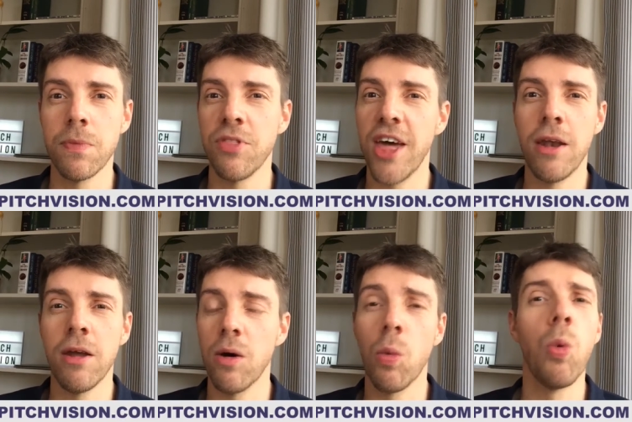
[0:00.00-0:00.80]
then
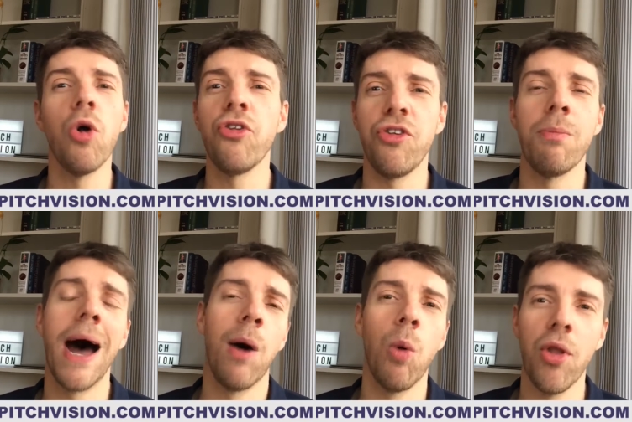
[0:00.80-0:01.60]
what does it
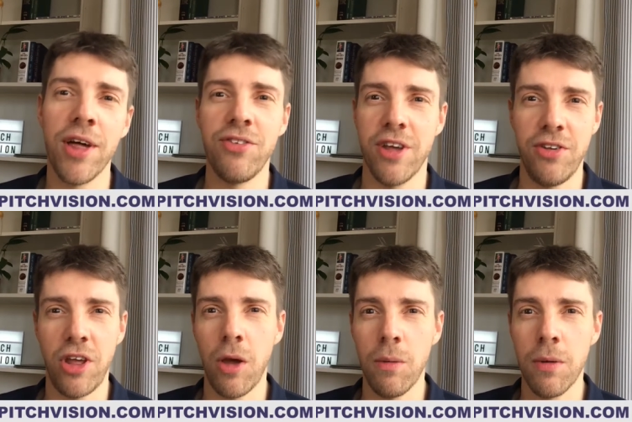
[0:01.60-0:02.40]
matter what they say to
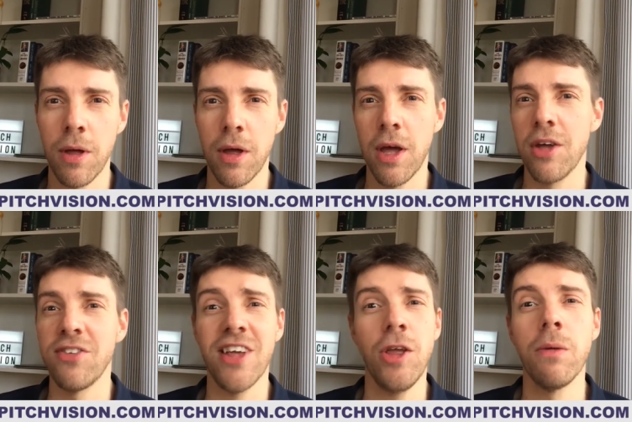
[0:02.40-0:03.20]
you?
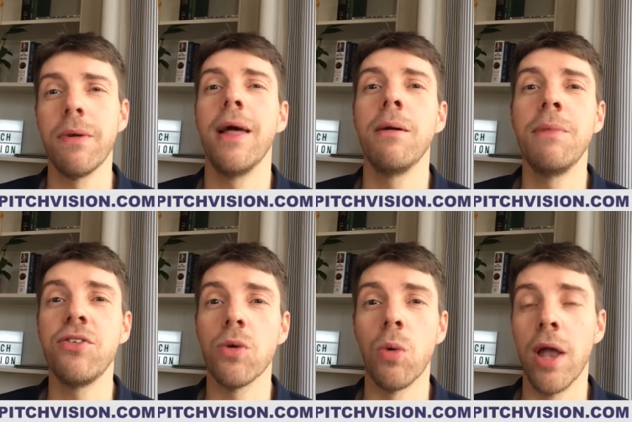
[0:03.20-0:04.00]
Say you play a
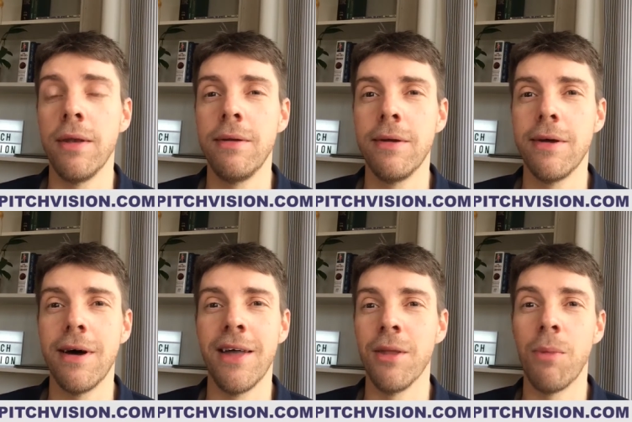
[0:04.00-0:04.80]
miss at one
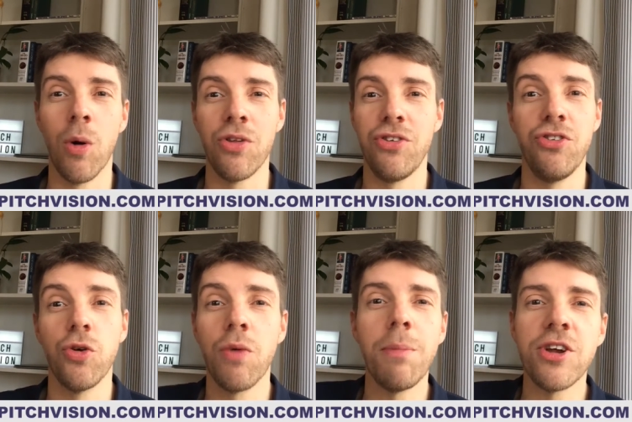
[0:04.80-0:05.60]
and the bowler says you're
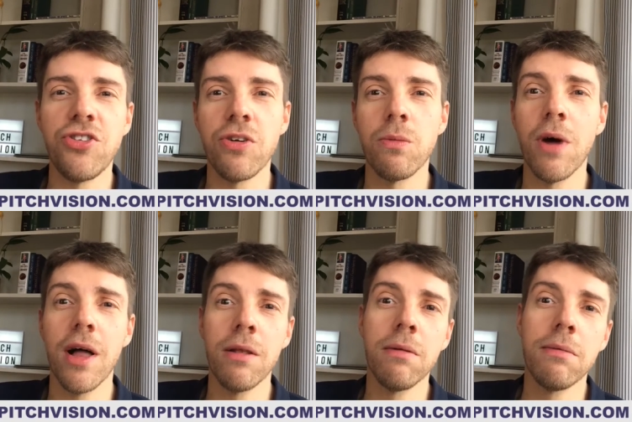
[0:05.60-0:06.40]
rubbish.
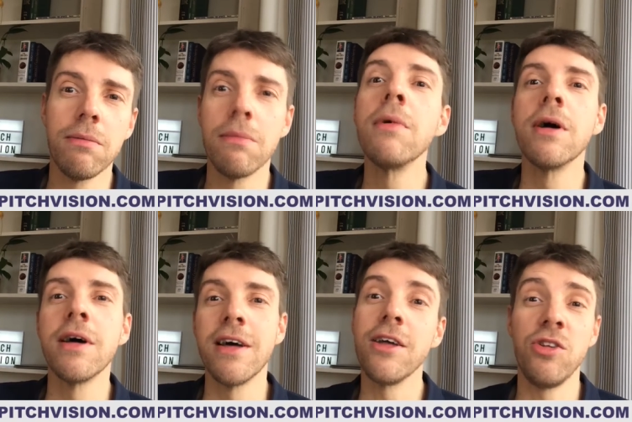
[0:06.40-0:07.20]
Well,
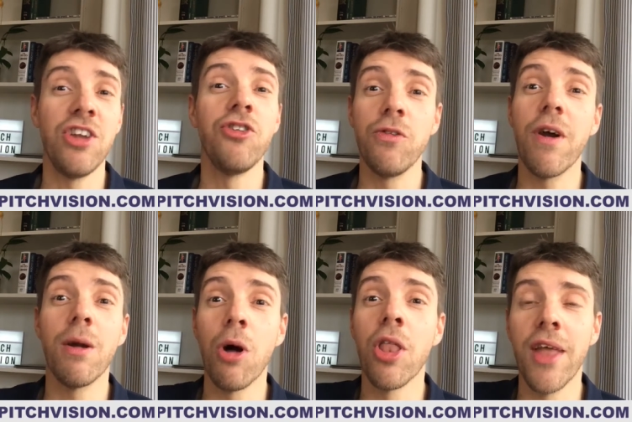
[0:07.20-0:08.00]
you didn't do very
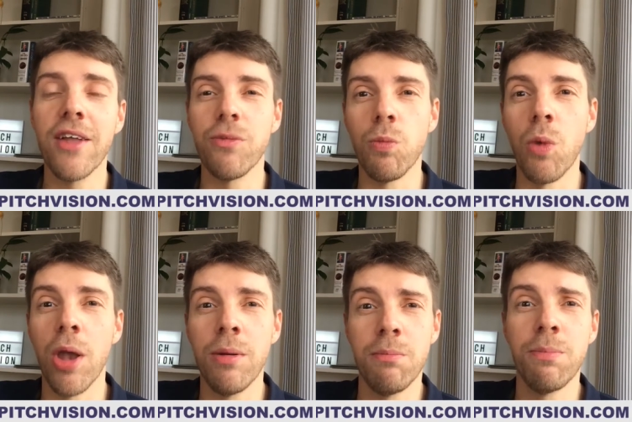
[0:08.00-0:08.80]
well on that
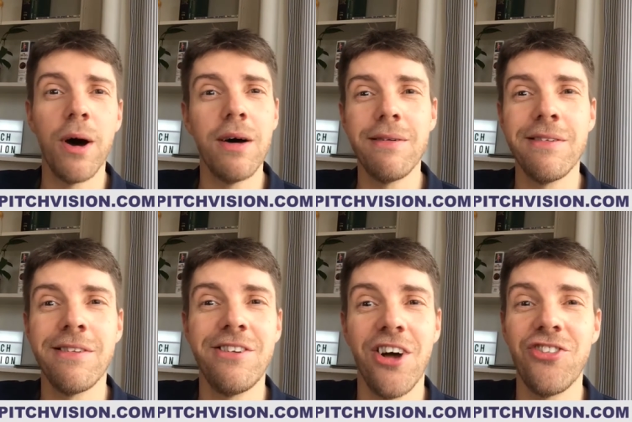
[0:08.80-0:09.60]
one, but the
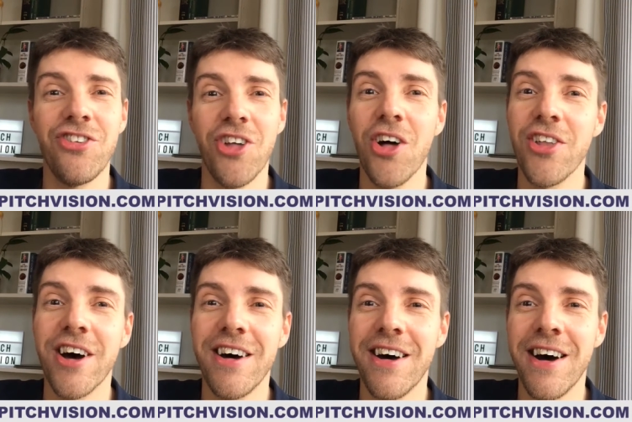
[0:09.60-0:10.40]
chances are
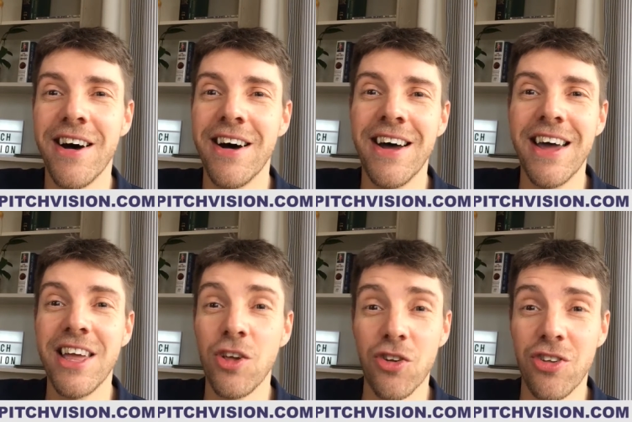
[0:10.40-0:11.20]
that
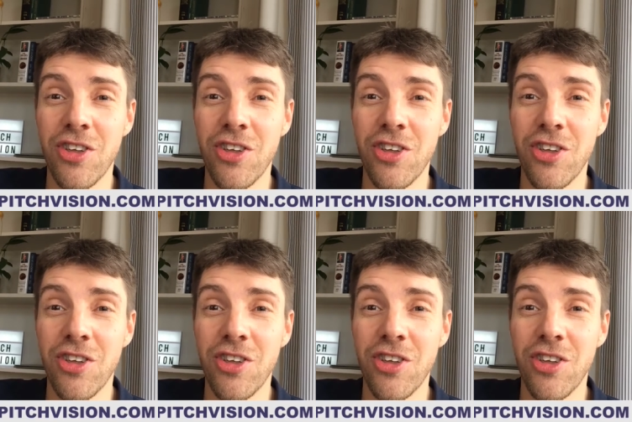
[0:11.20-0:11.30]
you're